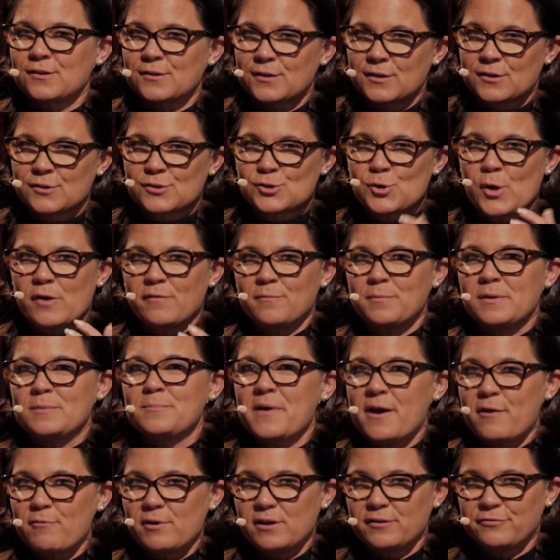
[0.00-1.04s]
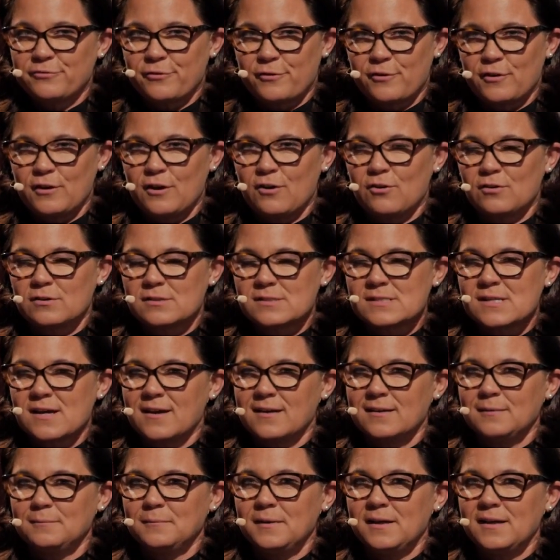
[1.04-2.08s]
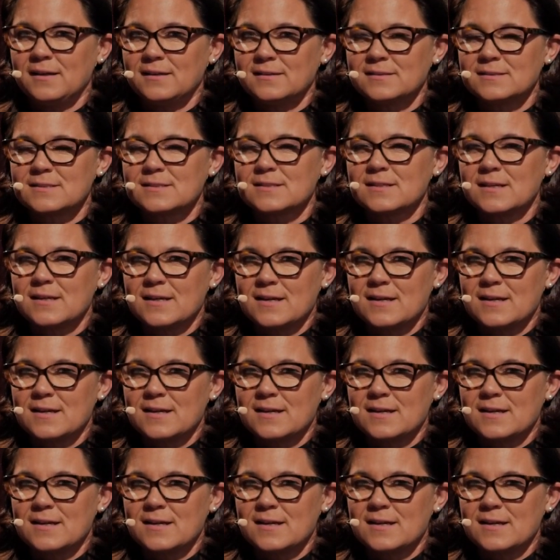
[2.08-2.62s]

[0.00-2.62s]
because you have been married for a long time, and